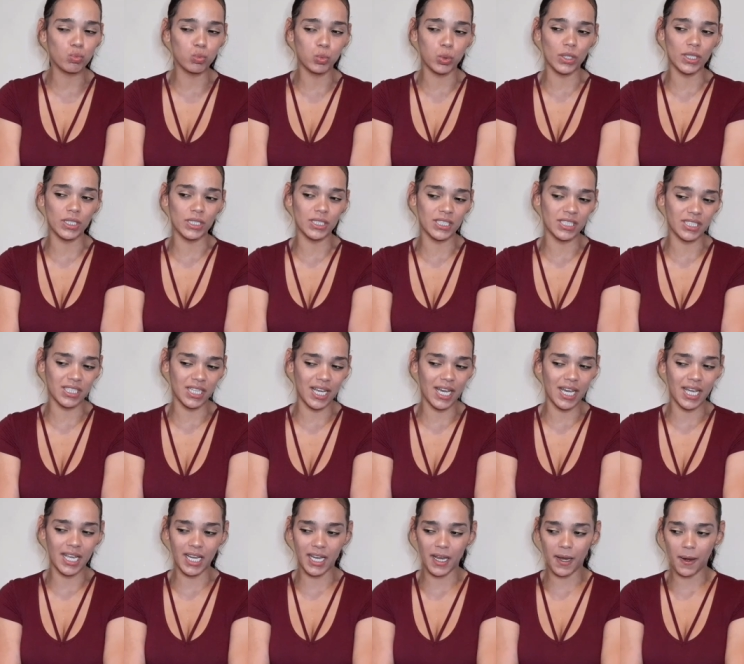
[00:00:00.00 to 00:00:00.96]
was
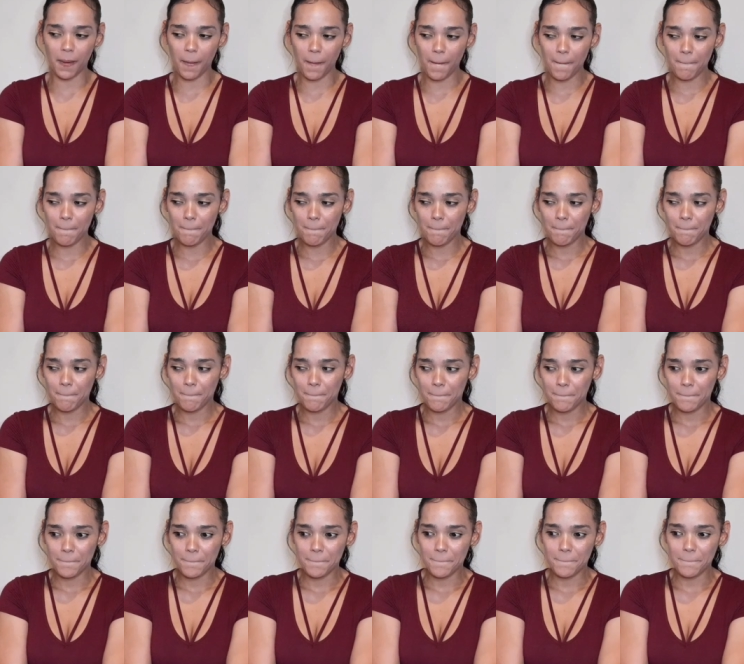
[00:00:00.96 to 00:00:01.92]
like
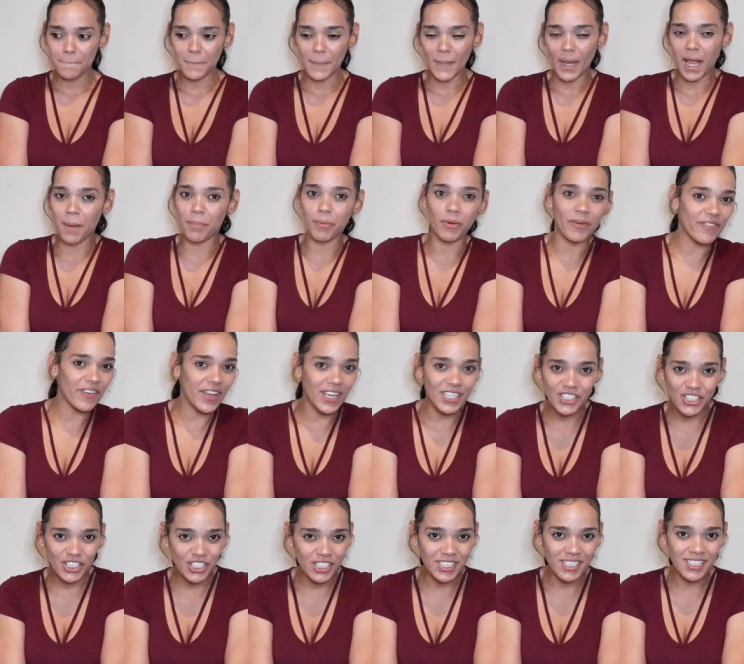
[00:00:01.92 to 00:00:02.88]
a
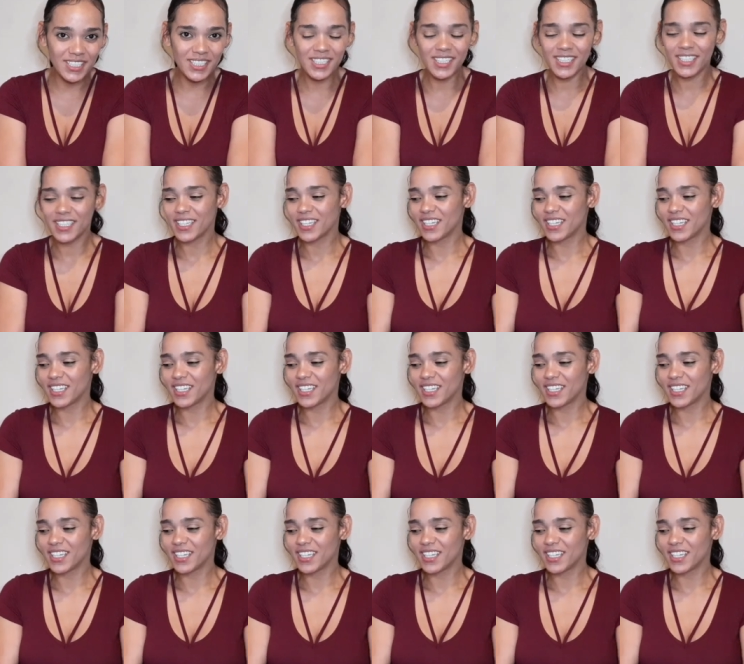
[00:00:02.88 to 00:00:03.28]
profession.